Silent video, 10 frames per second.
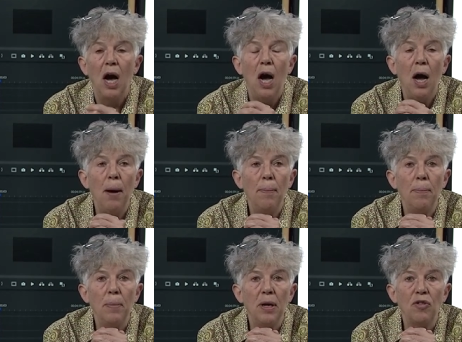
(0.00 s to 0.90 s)

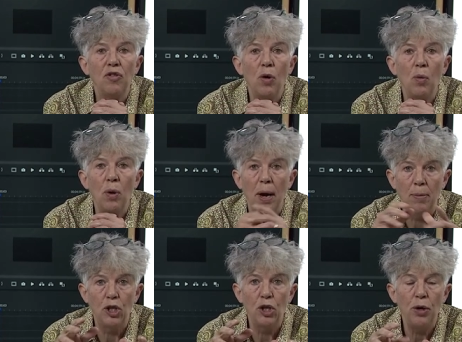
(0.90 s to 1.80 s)
Um, so I'm
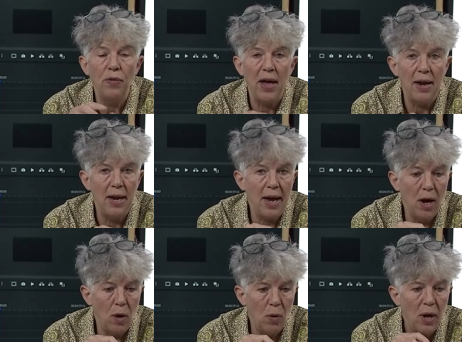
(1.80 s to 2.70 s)
going to show you that
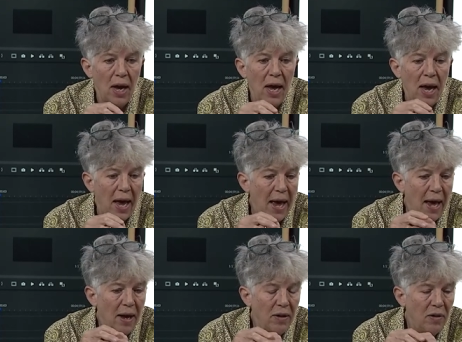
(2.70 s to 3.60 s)
now.
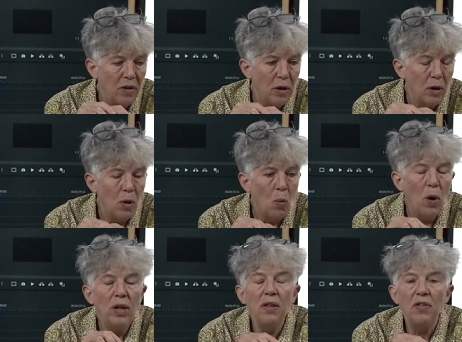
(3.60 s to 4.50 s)
And
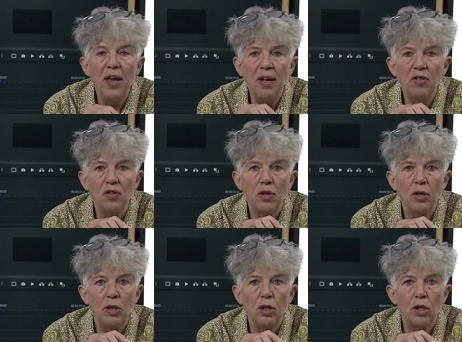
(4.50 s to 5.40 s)
one of the things
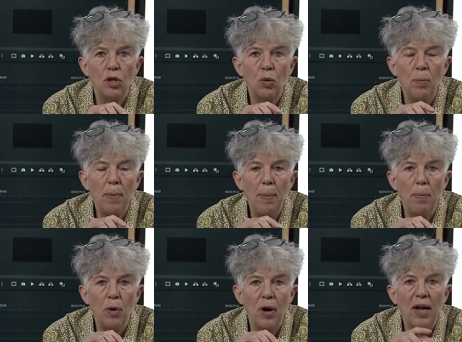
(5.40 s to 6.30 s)
to
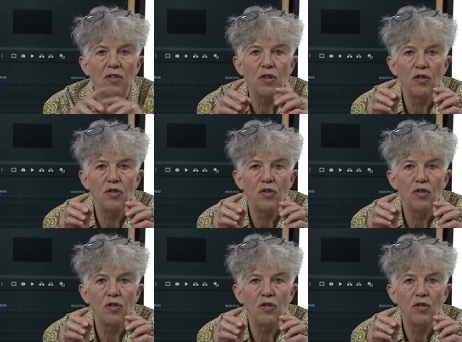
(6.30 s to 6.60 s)
remember as a